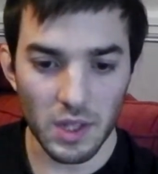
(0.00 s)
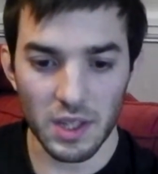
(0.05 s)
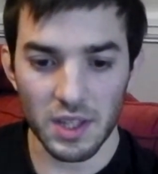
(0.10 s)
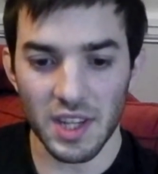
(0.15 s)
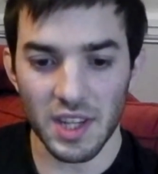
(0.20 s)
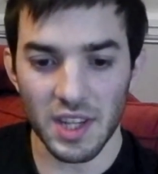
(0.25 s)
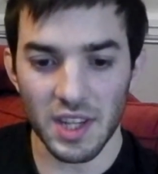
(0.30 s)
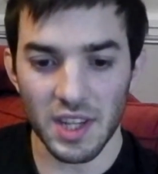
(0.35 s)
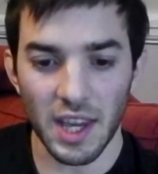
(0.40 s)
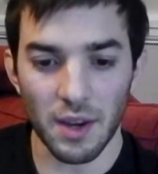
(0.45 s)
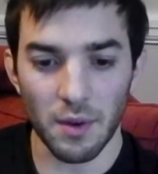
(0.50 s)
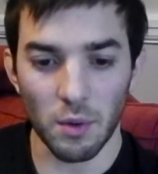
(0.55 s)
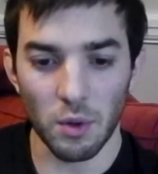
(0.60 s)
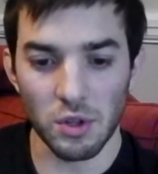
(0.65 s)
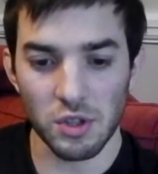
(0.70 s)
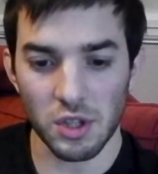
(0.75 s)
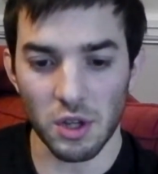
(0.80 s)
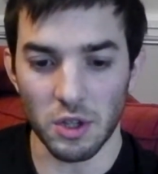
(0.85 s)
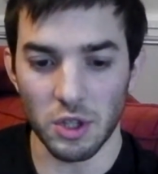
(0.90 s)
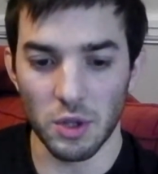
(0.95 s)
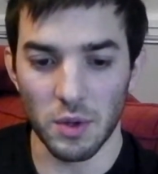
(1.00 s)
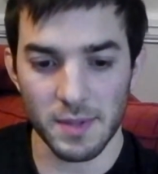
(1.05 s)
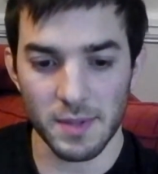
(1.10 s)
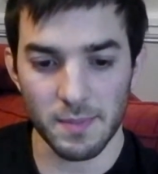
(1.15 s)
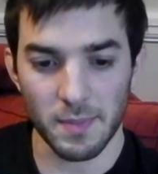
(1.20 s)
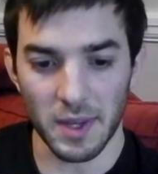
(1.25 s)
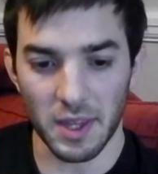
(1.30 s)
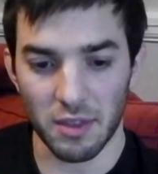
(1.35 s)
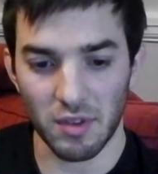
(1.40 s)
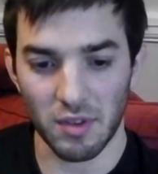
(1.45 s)
can see here also
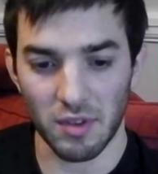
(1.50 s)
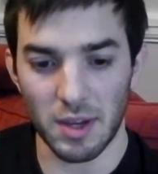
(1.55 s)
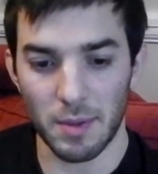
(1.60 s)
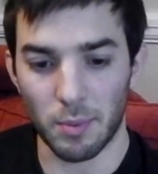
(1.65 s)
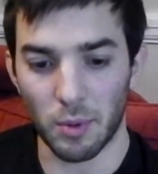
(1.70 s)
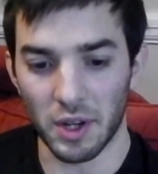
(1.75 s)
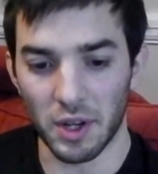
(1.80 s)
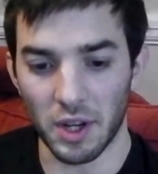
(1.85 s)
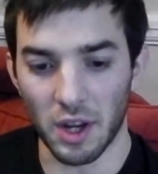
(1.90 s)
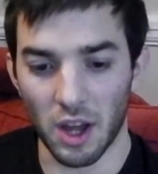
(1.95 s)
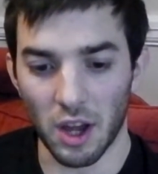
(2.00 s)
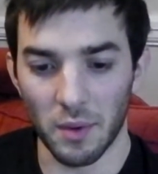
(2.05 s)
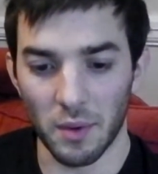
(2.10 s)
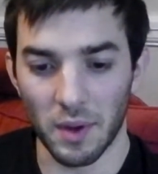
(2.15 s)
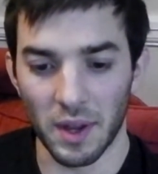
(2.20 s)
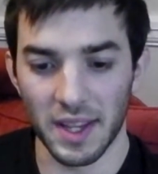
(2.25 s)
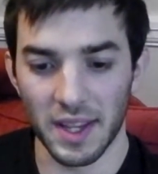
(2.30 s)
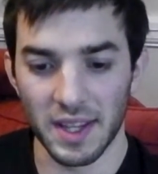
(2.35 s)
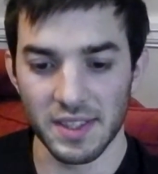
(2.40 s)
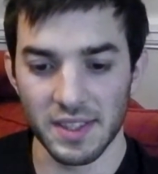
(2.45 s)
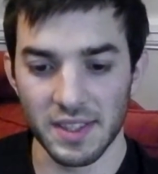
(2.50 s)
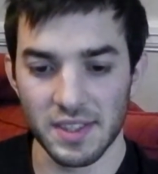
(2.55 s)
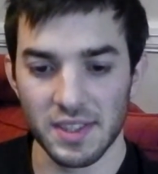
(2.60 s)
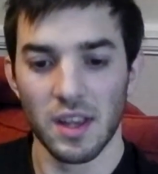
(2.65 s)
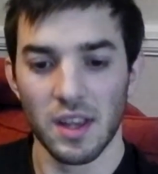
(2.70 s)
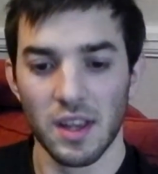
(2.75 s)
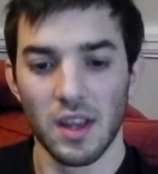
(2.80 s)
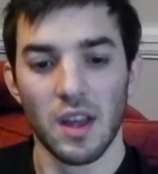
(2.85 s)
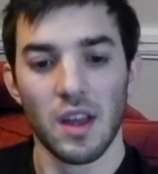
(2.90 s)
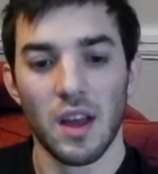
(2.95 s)
USB 3.0 is
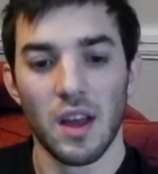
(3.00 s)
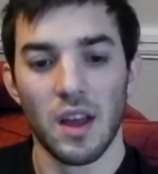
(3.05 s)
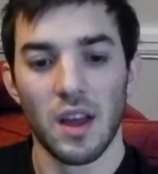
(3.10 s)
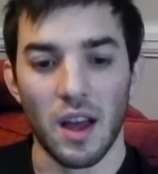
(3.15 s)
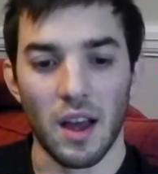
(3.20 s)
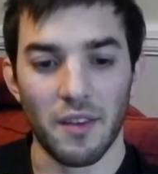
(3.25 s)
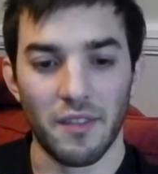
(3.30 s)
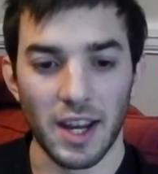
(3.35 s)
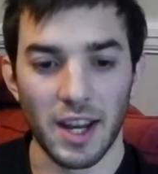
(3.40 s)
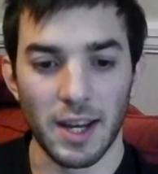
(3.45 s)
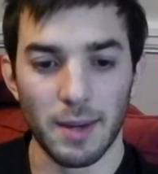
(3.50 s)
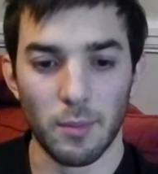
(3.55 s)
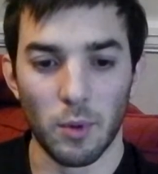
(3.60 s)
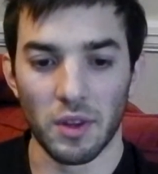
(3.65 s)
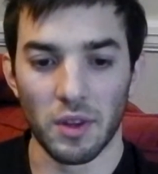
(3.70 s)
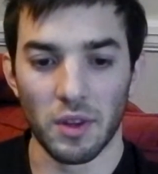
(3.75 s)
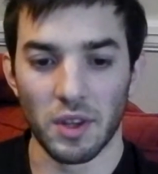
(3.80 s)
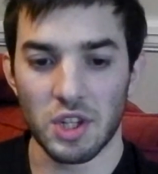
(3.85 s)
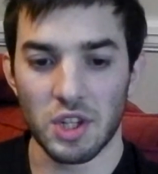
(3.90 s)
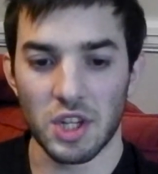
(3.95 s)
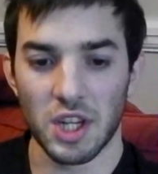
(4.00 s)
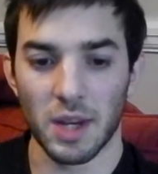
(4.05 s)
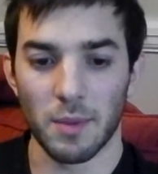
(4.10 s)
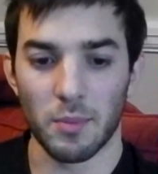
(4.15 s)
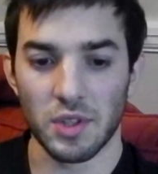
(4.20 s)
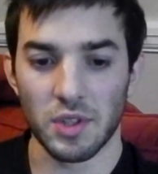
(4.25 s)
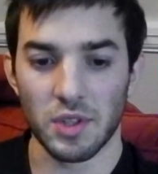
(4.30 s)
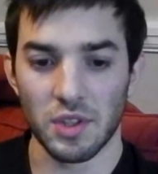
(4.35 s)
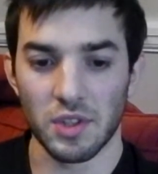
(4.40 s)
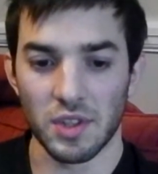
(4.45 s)
available on the chip,
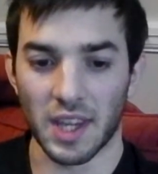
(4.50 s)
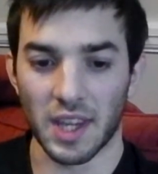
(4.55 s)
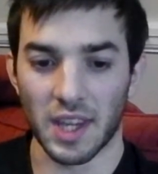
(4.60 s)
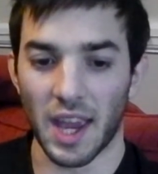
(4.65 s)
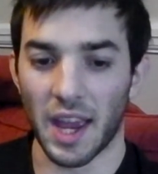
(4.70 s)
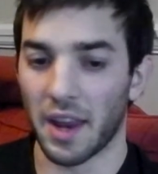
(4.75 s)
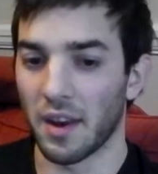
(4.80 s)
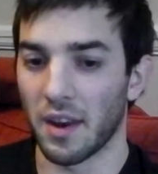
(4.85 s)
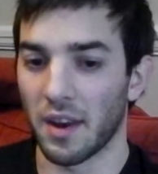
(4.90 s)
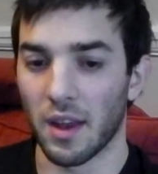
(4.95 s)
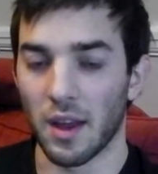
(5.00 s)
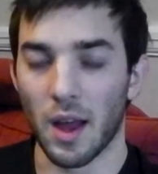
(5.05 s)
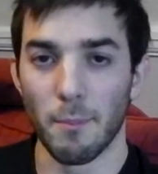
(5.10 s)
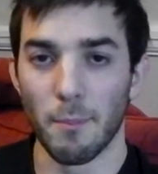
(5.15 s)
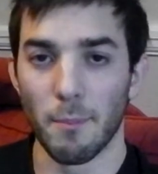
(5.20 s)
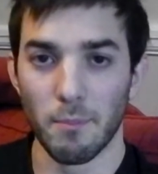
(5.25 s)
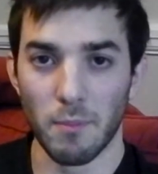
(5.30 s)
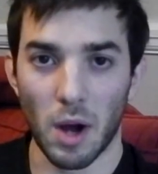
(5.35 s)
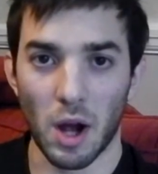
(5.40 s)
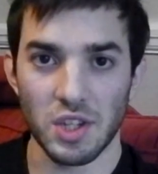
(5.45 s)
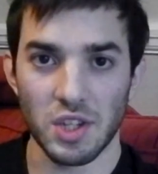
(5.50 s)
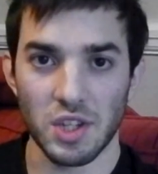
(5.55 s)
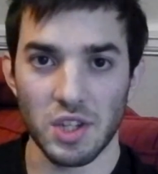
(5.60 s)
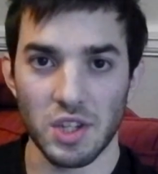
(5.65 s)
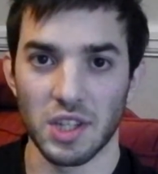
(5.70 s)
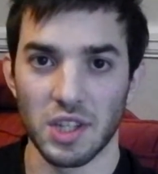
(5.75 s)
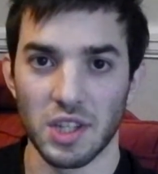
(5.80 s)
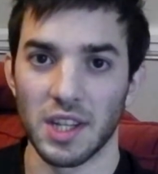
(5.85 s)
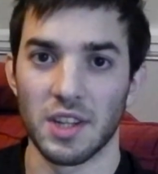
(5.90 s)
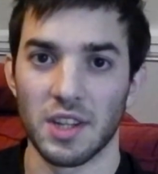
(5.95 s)
which is again a much
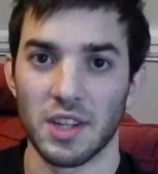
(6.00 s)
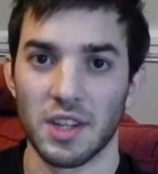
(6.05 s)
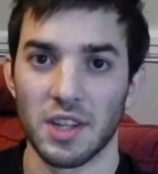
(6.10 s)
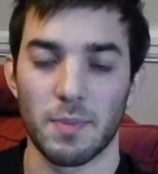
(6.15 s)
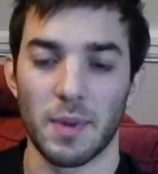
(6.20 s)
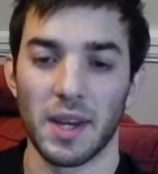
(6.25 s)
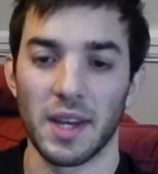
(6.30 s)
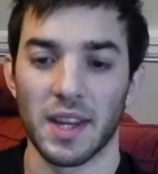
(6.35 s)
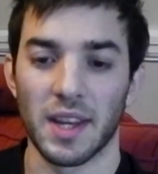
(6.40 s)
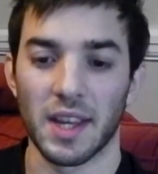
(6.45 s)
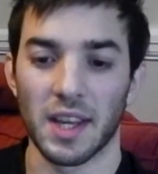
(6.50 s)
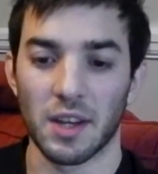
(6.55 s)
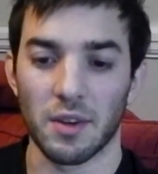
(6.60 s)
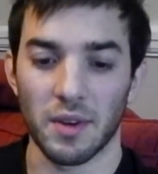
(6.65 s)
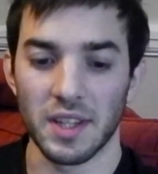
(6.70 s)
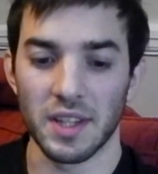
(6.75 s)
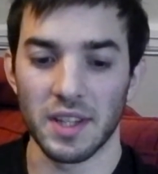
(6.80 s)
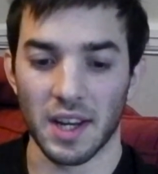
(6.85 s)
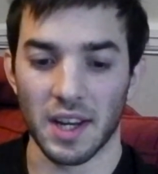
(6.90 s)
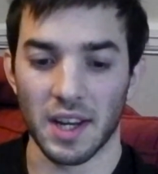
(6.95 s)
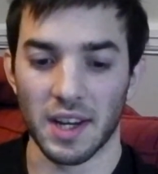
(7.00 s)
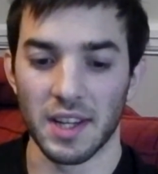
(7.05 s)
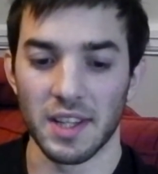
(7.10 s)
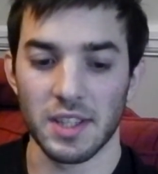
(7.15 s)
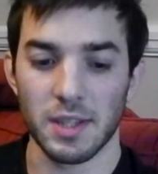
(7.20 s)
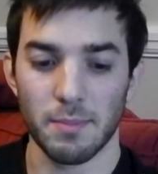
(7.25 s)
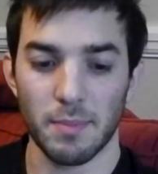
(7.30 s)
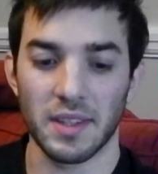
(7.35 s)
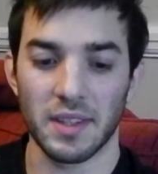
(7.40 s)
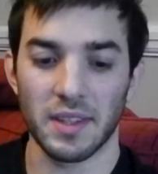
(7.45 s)
needed speed increase, and it's
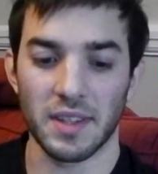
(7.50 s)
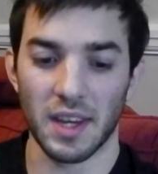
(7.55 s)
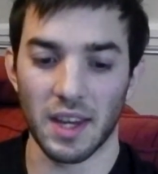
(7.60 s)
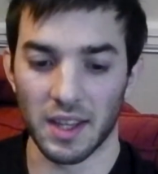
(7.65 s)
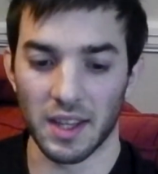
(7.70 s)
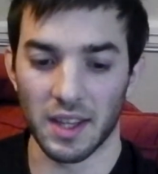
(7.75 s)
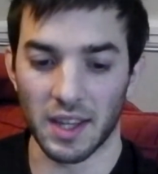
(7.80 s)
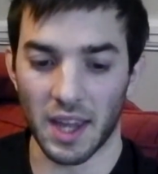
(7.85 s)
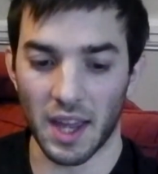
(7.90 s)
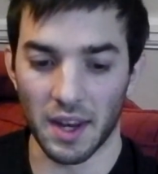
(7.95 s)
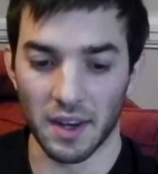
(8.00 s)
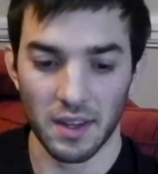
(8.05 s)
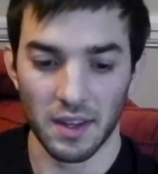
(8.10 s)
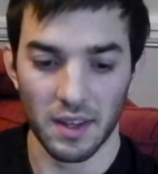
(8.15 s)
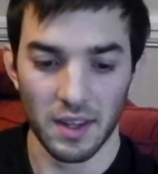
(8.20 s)
a big deal again.